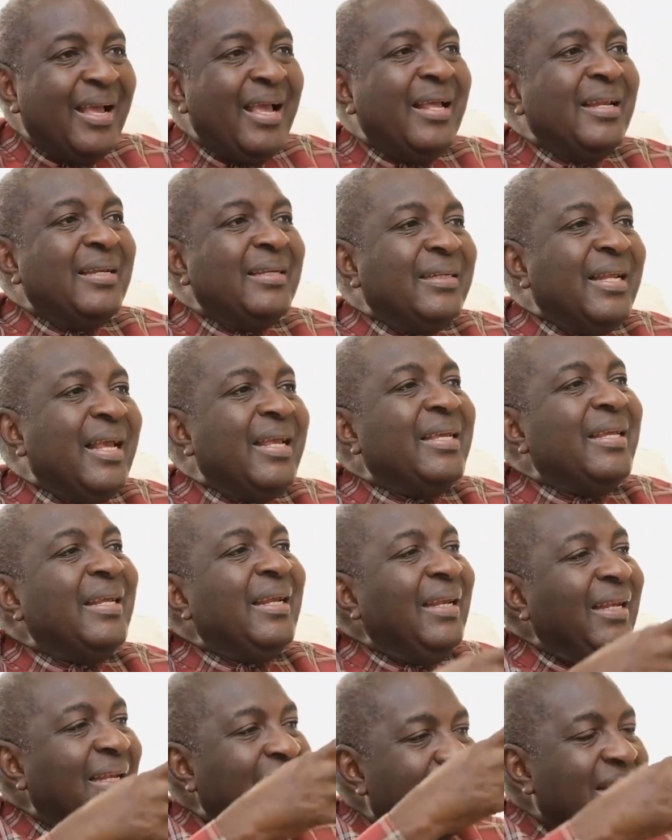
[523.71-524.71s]
and then
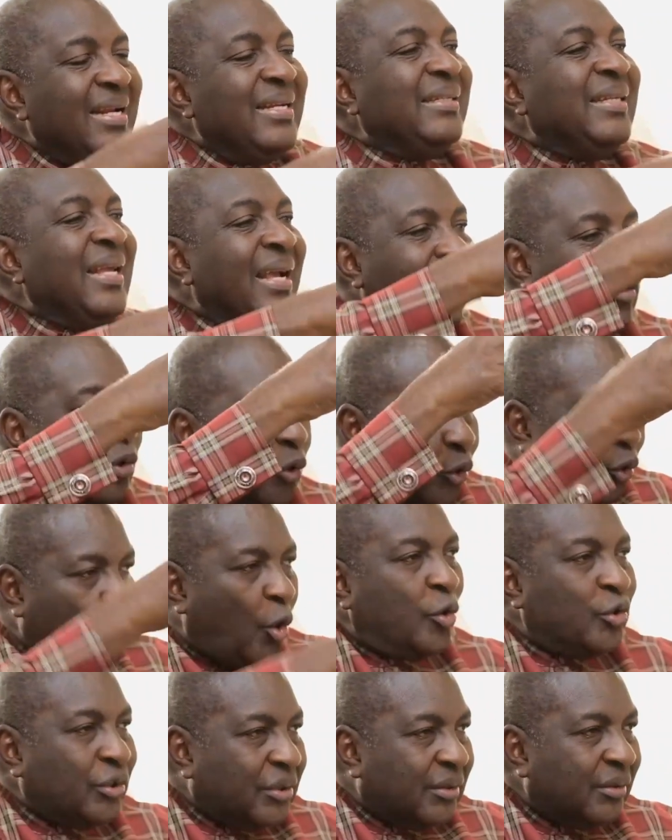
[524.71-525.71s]
he linked the
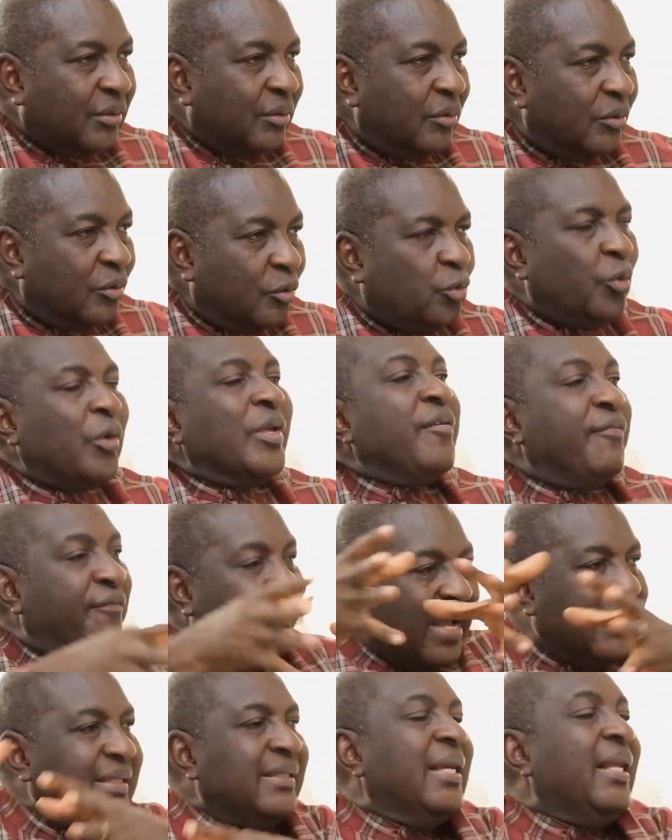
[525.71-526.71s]
cross to
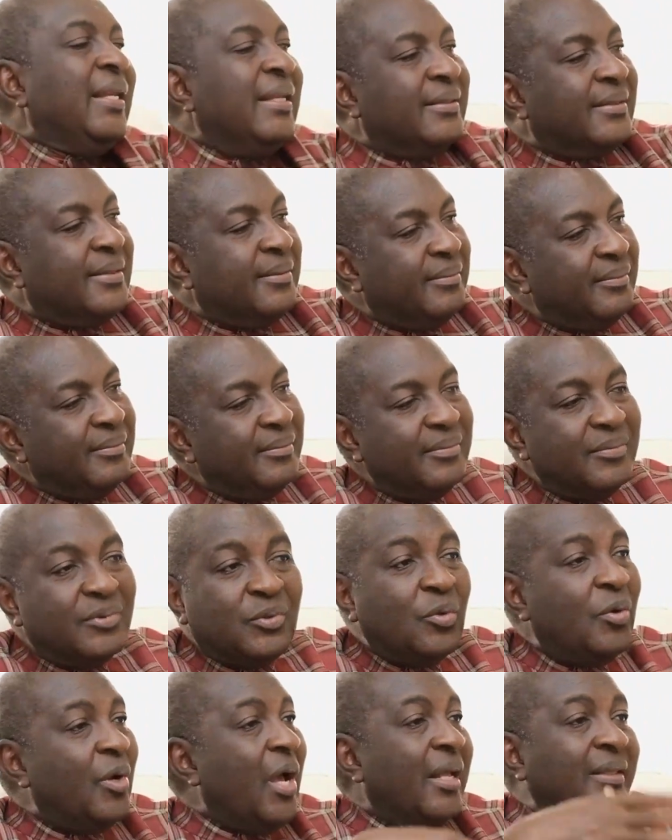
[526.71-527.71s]
evangelism.
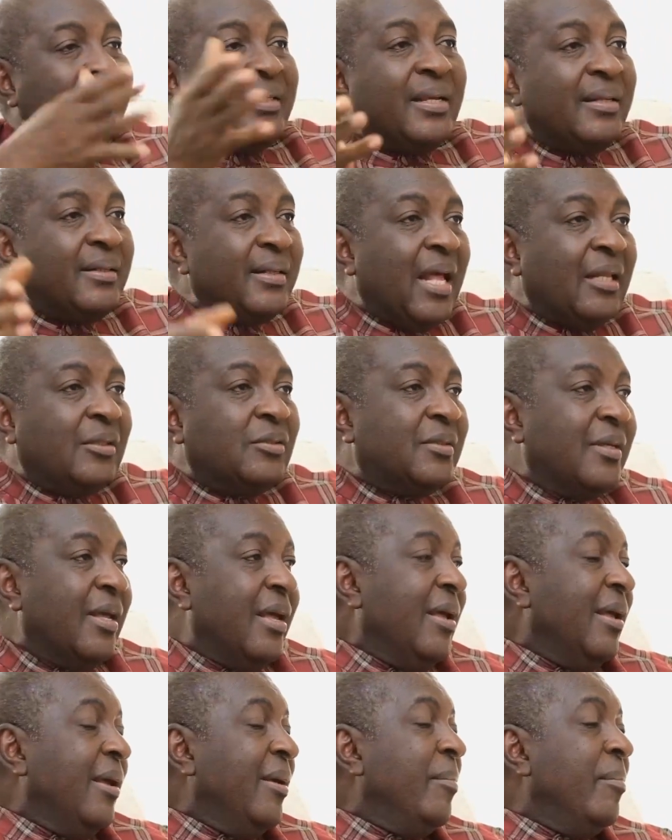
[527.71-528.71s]
Mm. So I think that
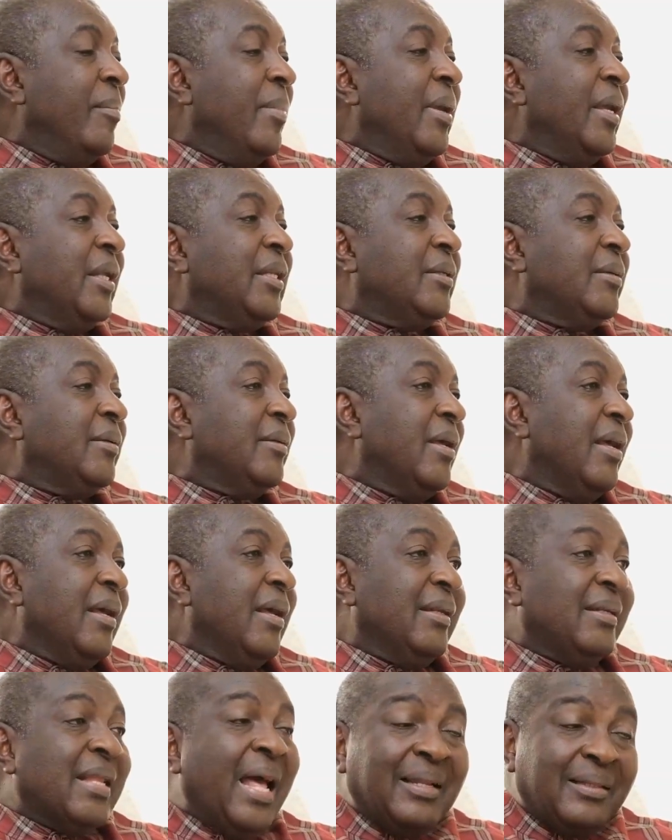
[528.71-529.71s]
made
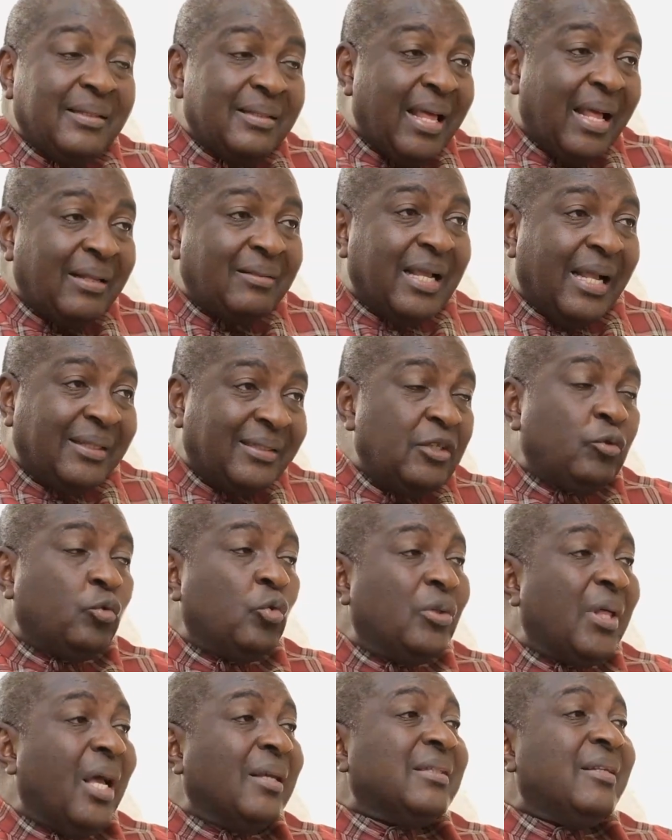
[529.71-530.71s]
that that I think
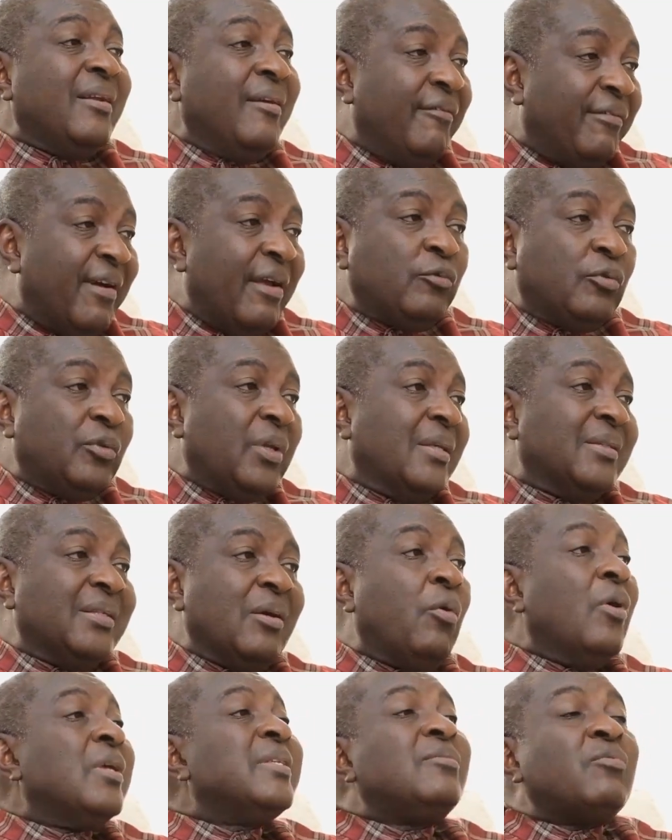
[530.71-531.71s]
2005,
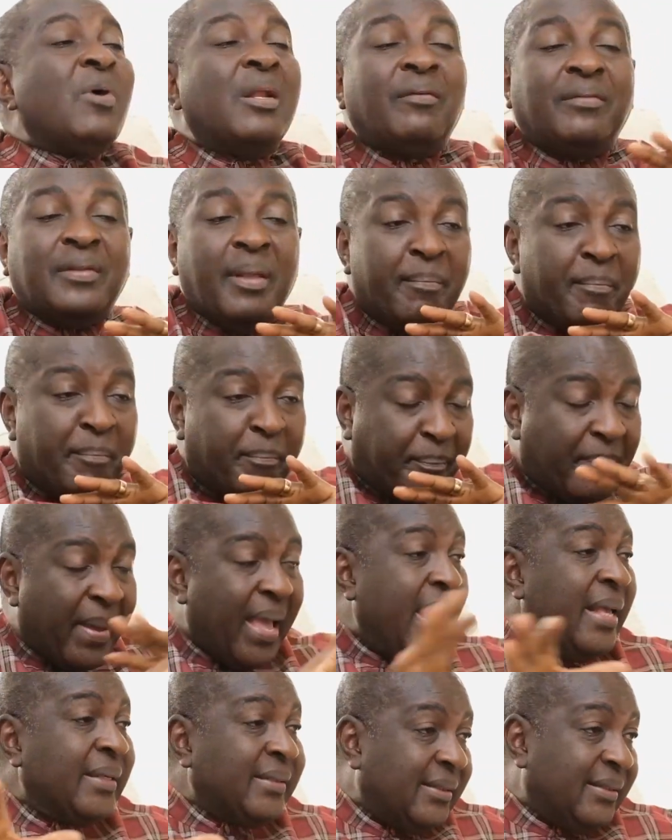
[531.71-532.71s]
2000 was one of the
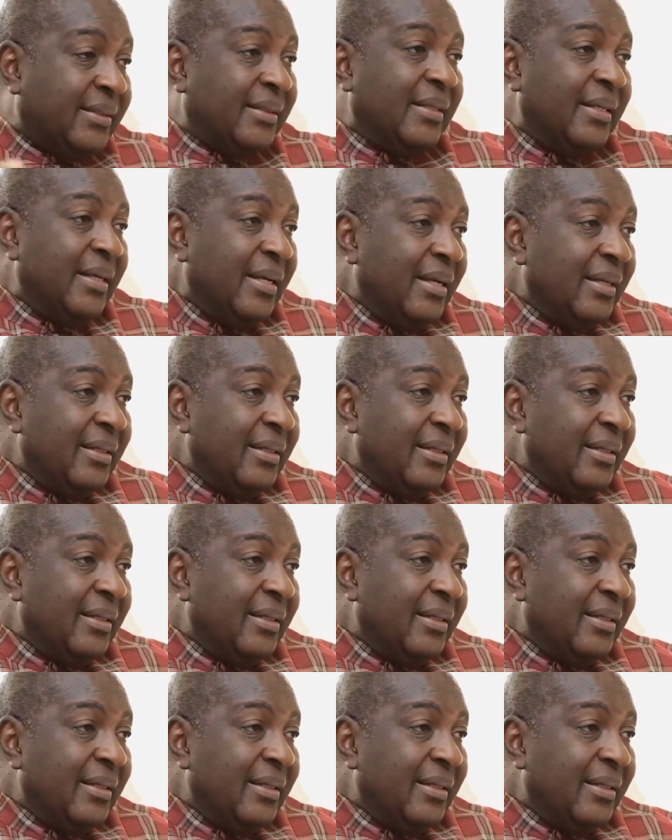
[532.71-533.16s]
best.